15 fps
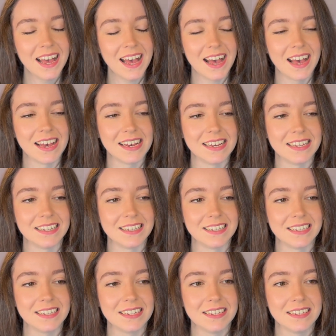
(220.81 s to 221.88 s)

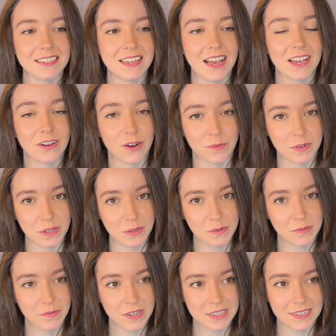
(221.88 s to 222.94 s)
And I got one of those
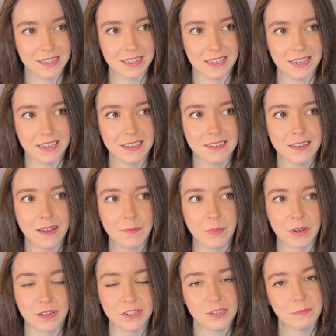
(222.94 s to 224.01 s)
recently
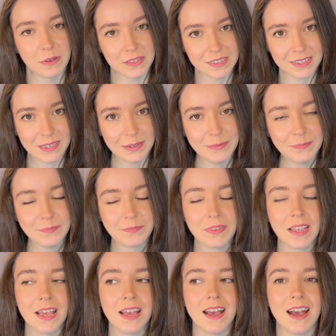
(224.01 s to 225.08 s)
about two months ago
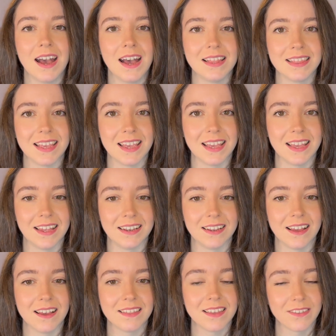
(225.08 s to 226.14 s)
and then
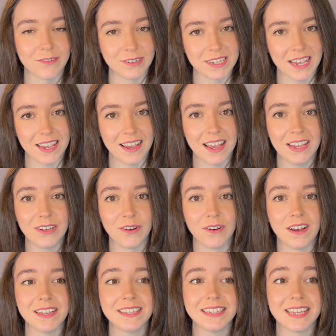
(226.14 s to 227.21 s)
the other day I got
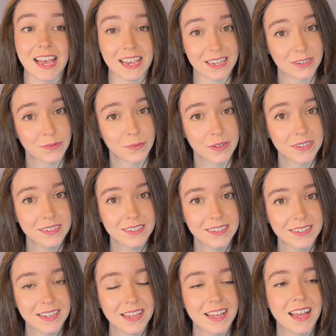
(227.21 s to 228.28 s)
a second one.
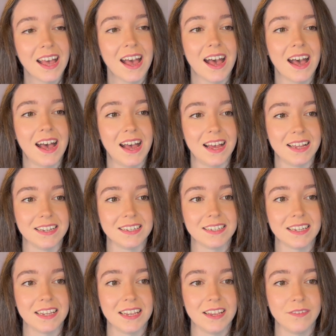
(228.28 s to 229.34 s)
And
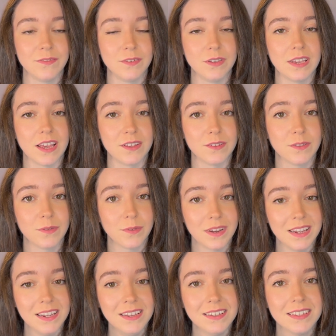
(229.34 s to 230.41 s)
if you get
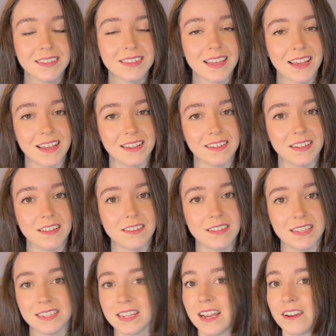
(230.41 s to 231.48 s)
three, then the
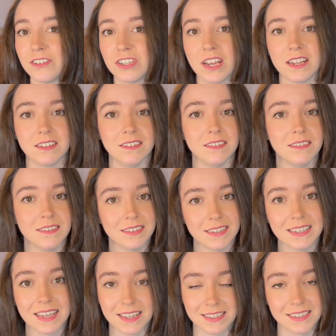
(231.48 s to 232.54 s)
entire channel
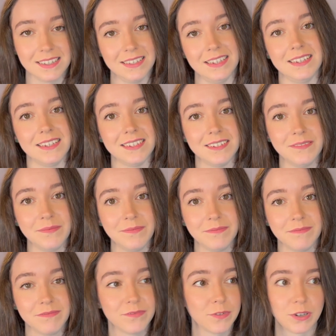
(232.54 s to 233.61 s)
gets deleted
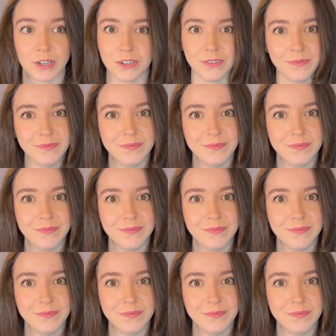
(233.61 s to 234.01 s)
for good.